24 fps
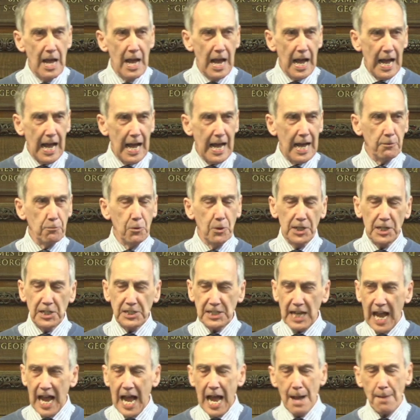And what has
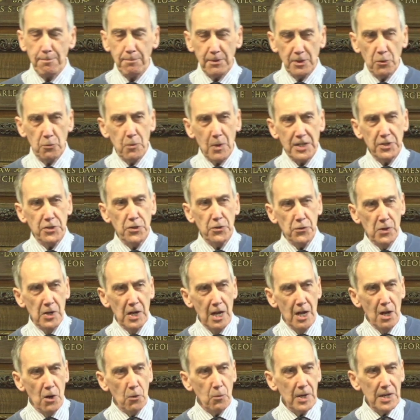happened when you
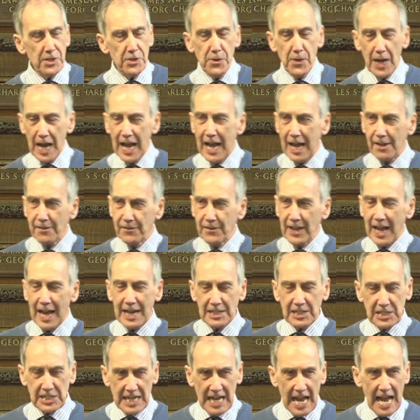when you had
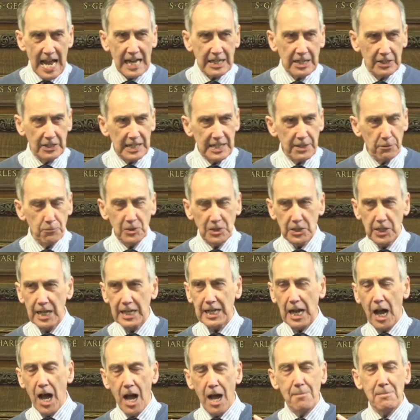that tackle, it was like
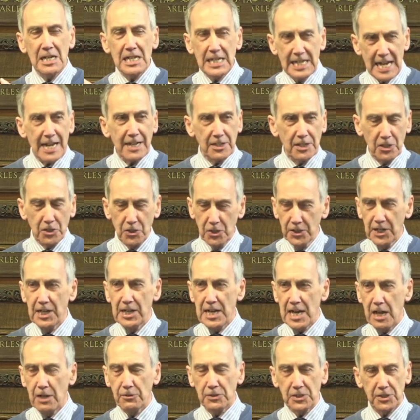Armageddon got
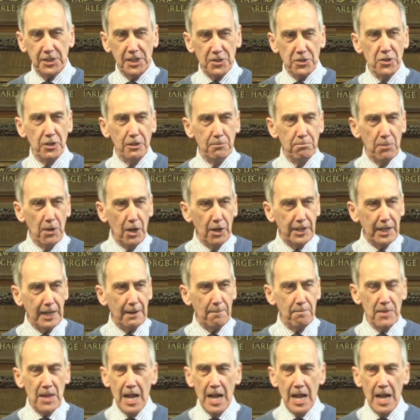announced in your body,